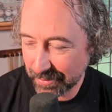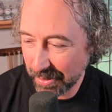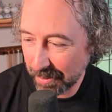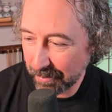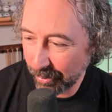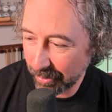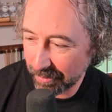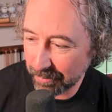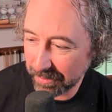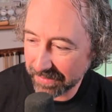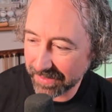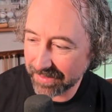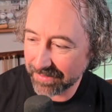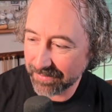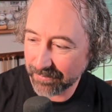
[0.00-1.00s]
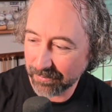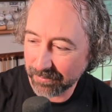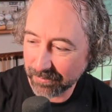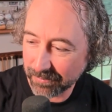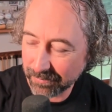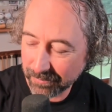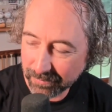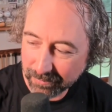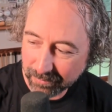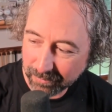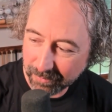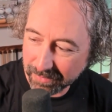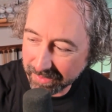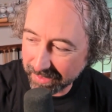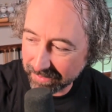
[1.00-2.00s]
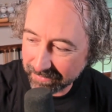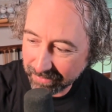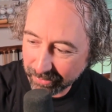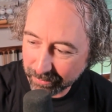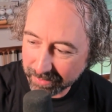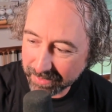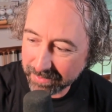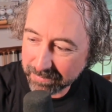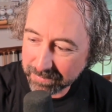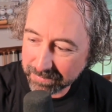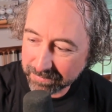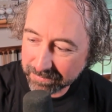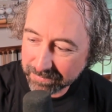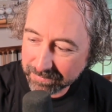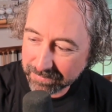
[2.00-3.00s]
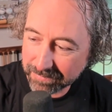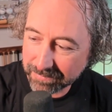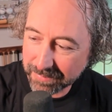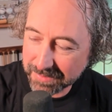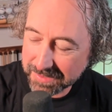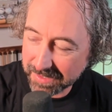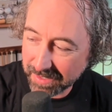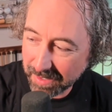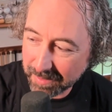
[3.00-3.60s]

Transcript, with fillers: No more with it within three percent